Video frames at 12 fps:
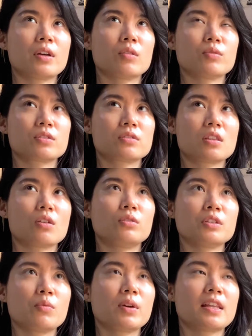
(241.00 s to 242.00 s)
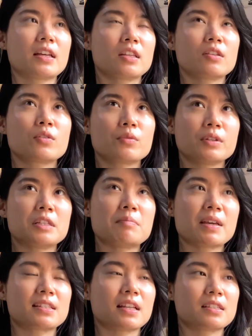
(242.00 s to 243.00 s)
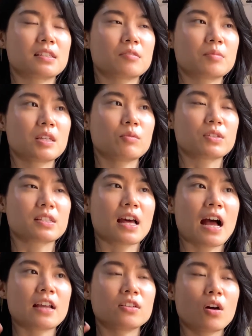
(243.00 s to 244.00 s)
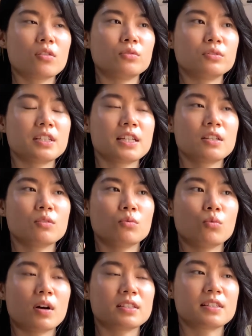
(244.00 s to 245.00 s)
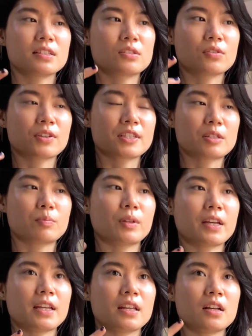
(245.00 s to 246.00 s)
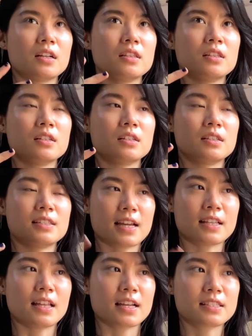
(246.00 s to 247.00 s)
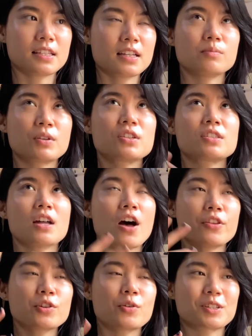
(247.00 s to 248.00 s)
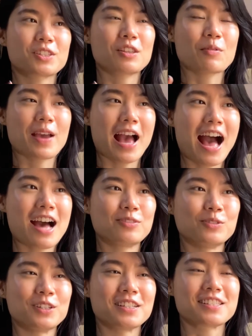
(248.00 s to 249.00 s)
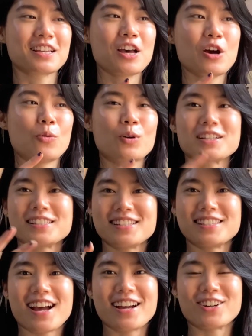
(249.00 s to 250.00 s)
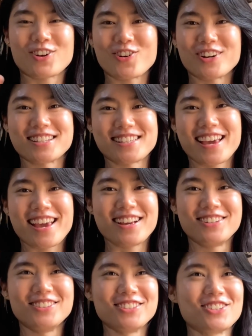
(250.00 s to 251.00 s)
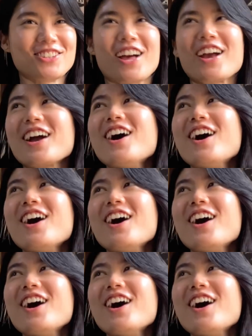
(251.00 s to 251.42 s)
it was the only way that it could really make sense to me was that I not only wanted to explain the dialectic, because the other question that we had was, what is desire according to Hegel? And you're like,